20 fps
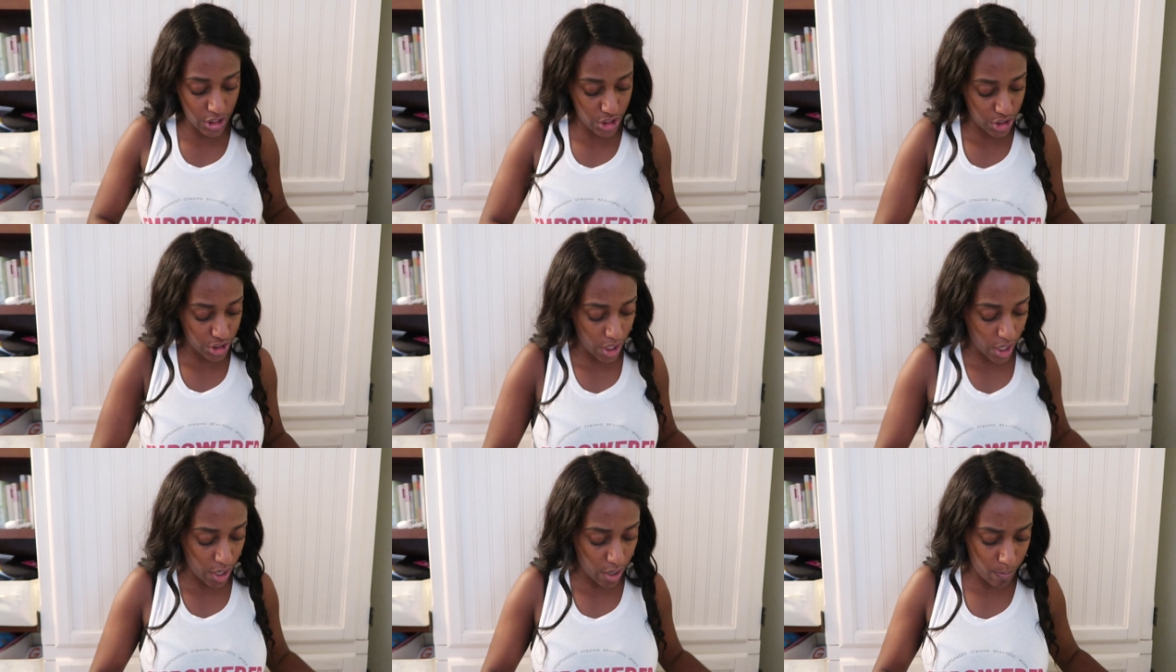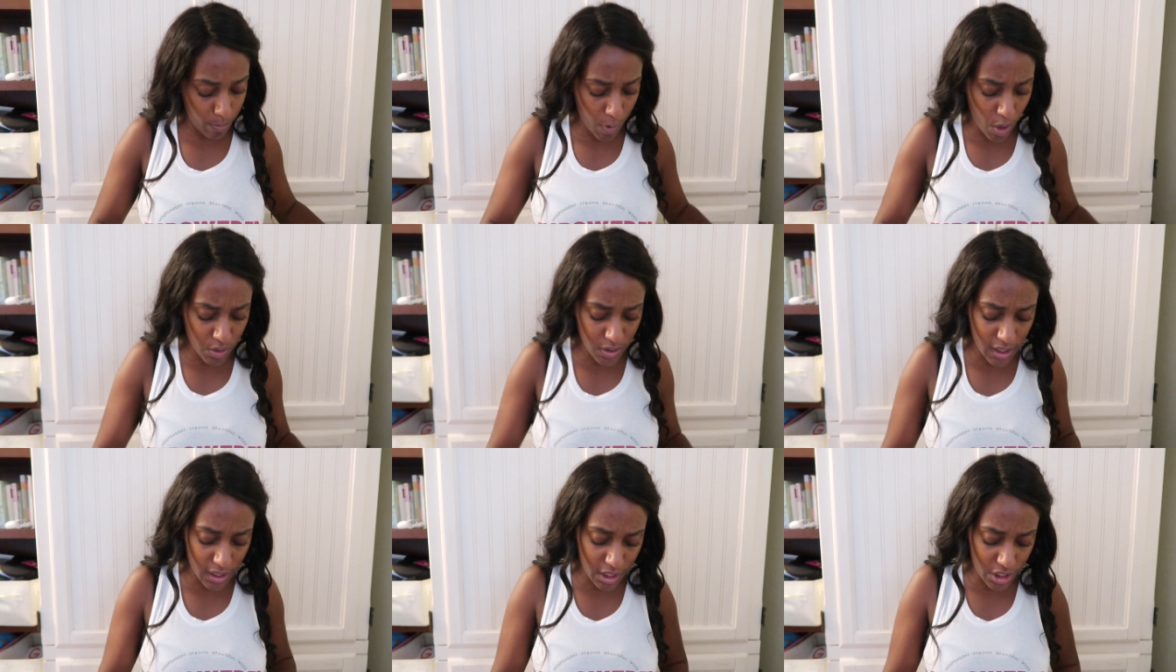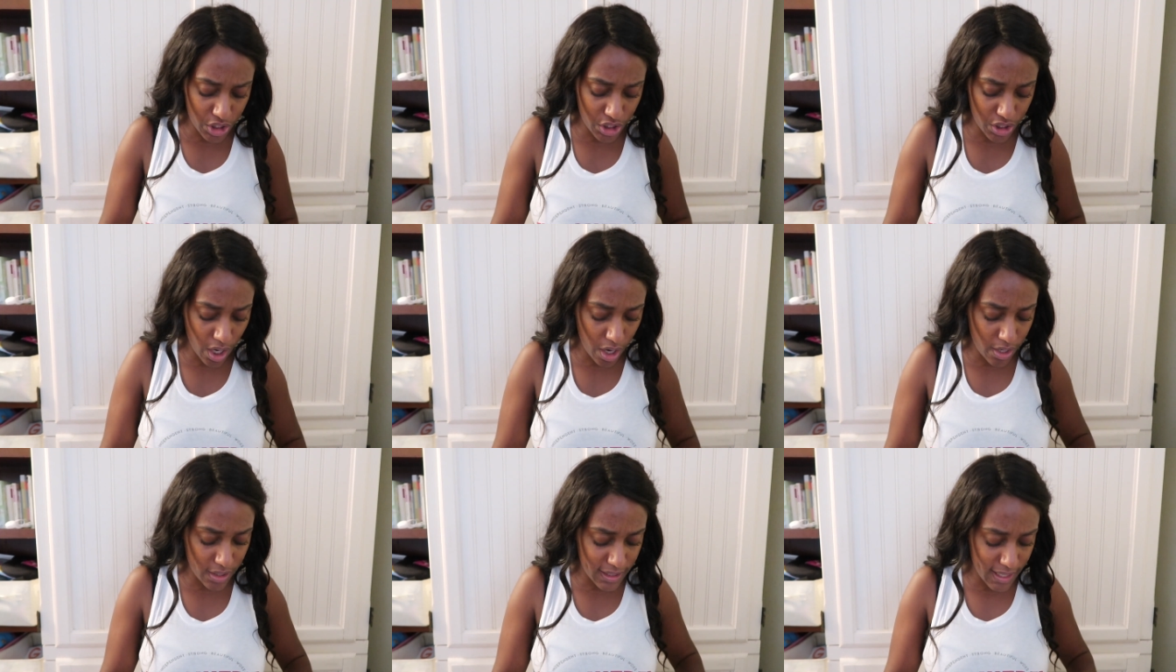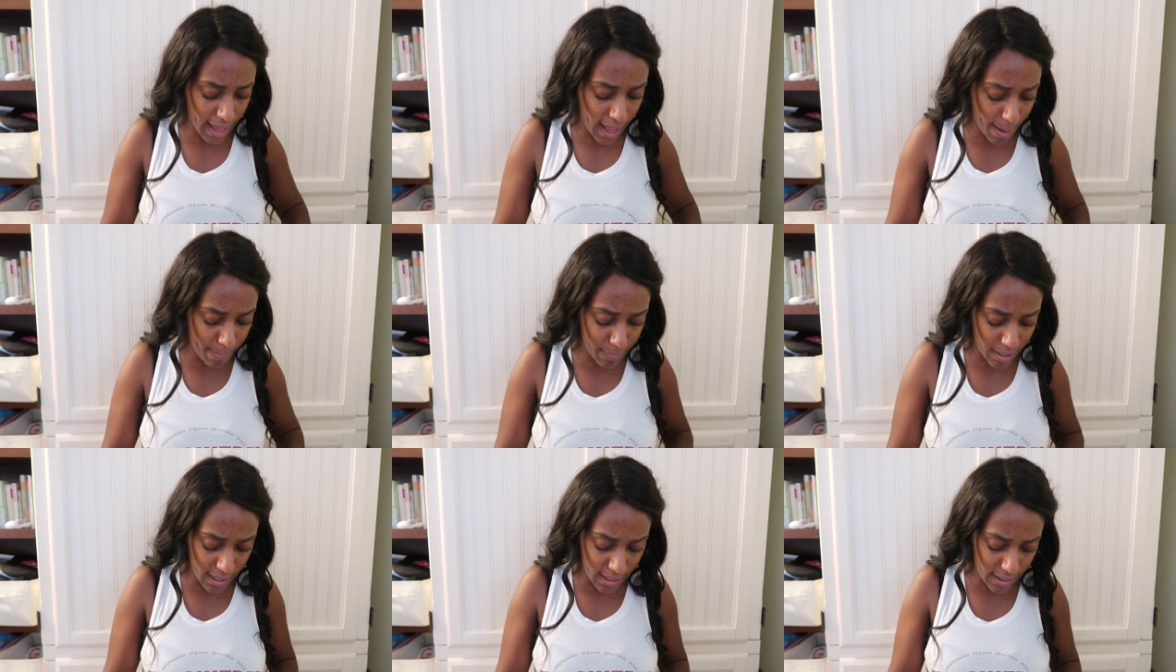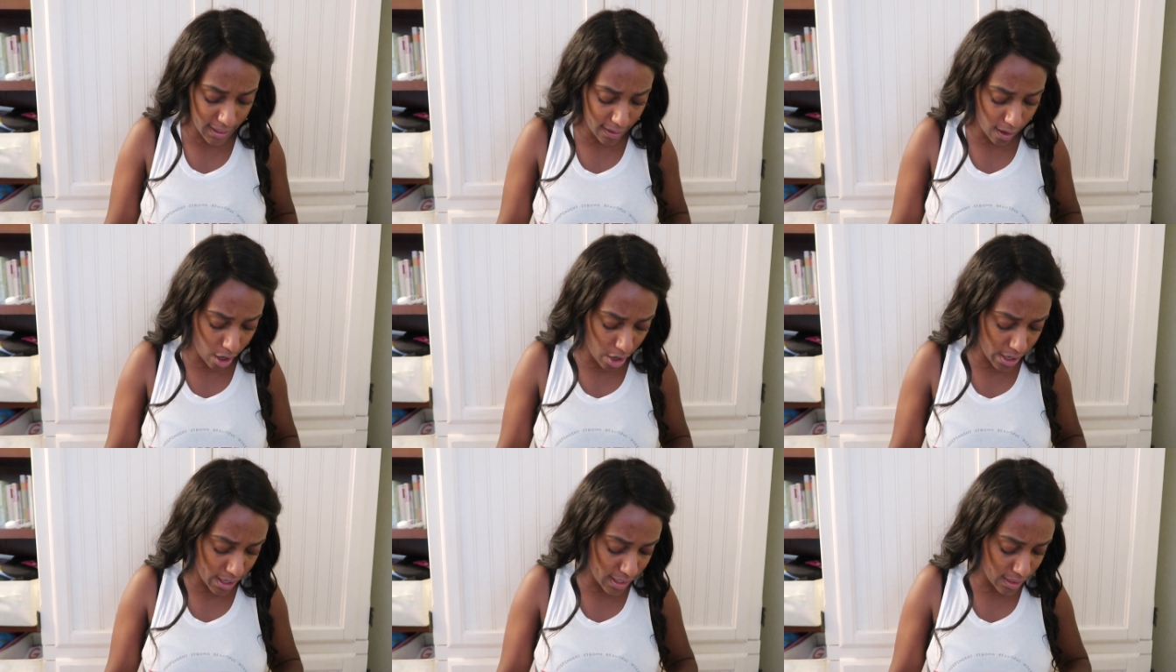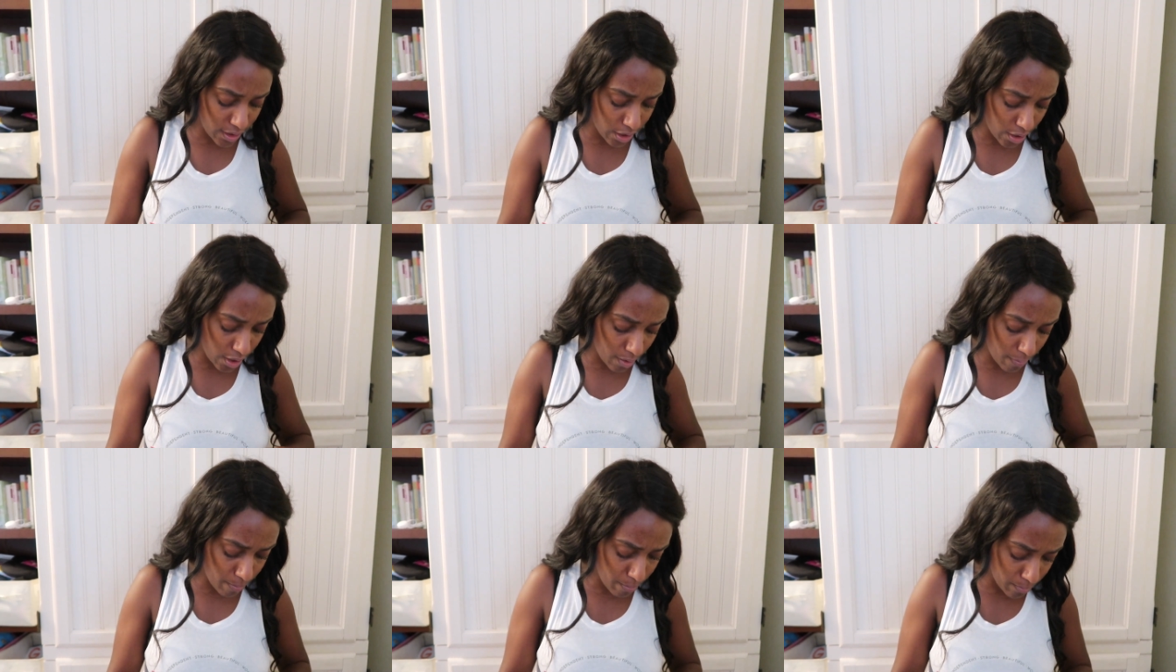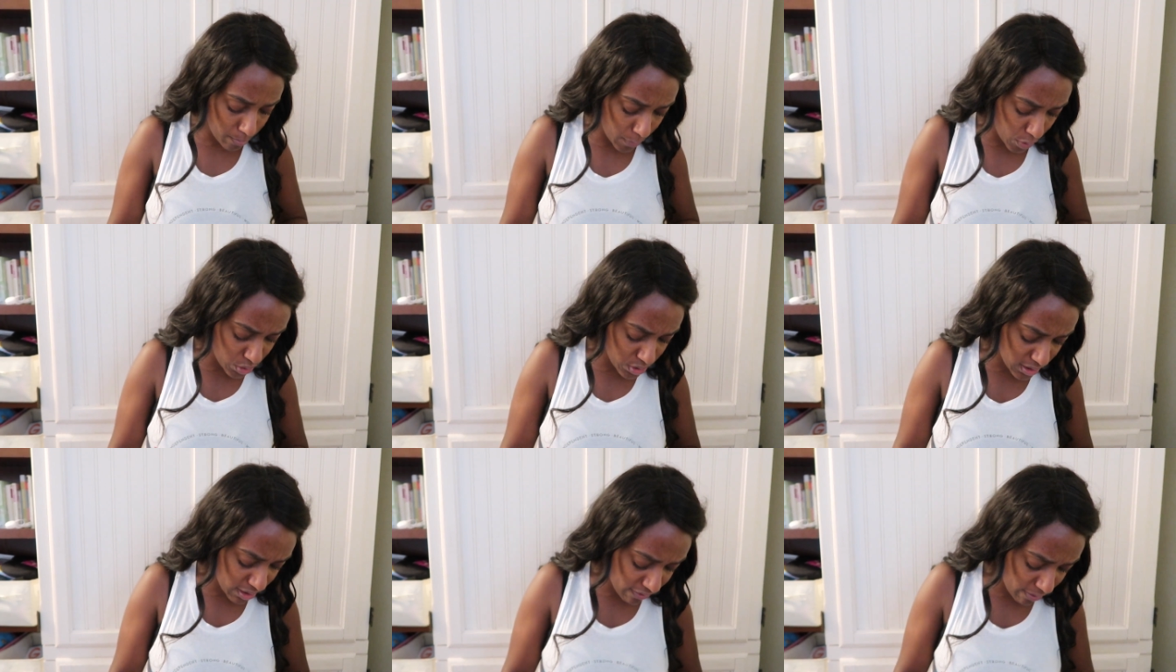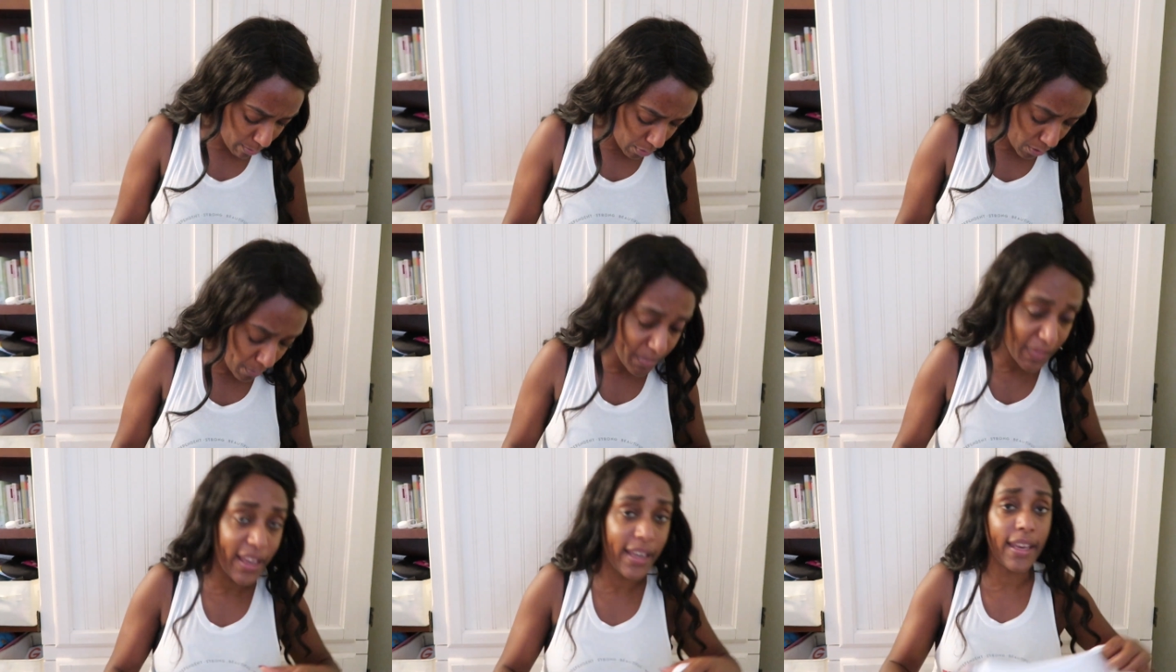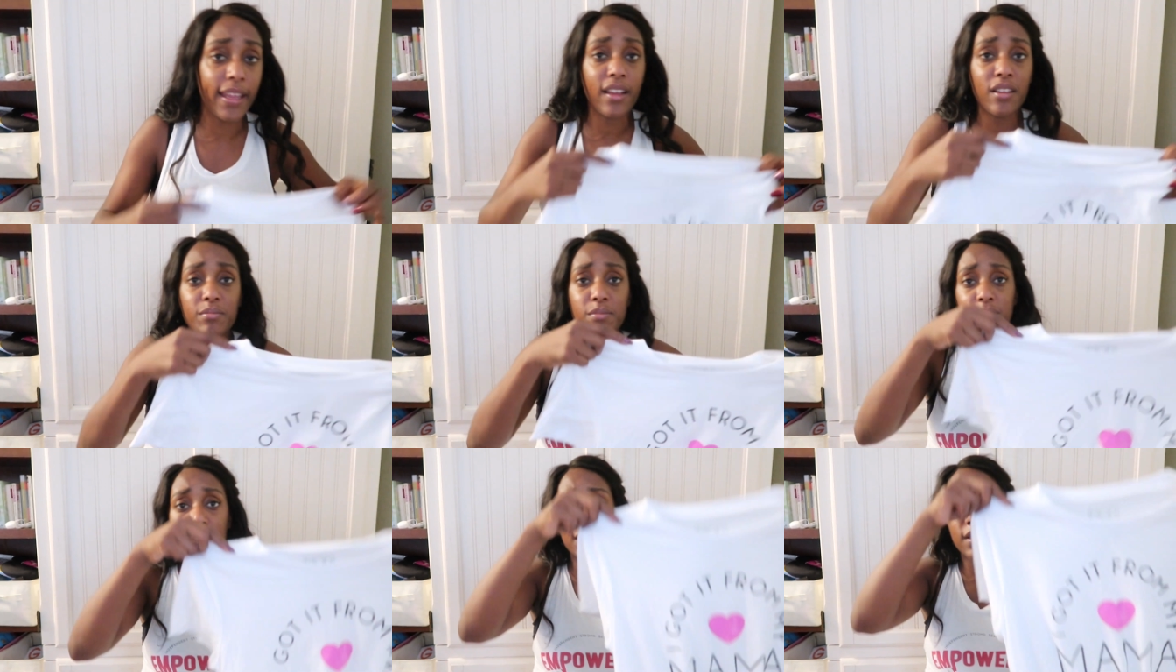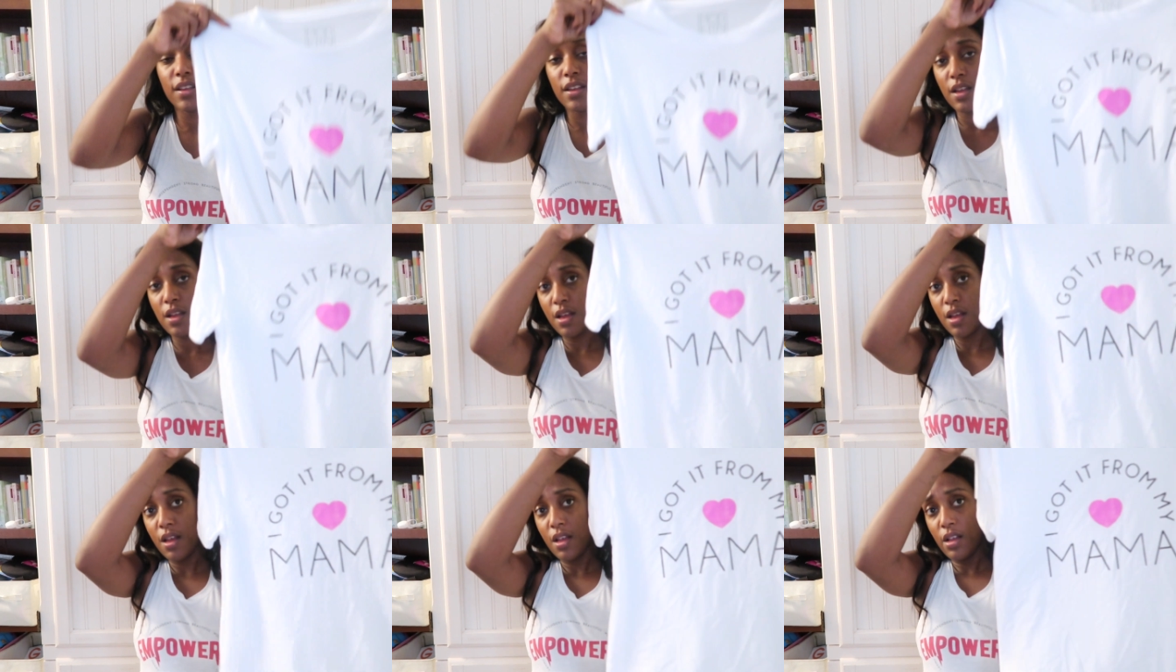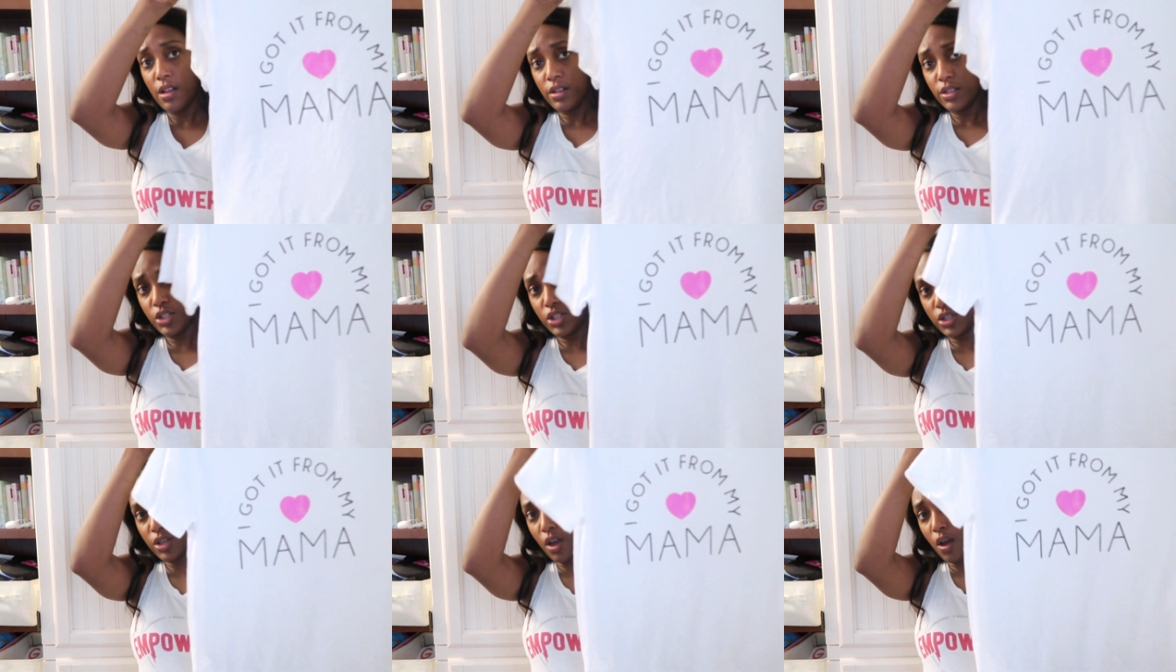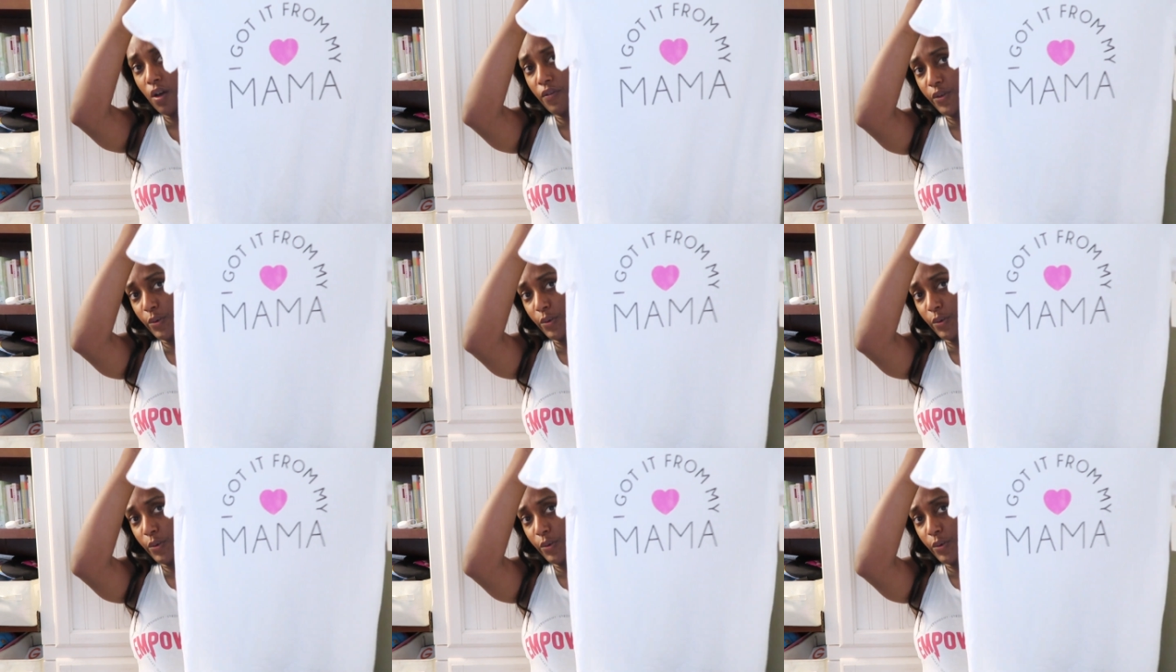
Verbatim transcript: this shirt. Most of the shirts I'm getting are either, most of them are mediums. So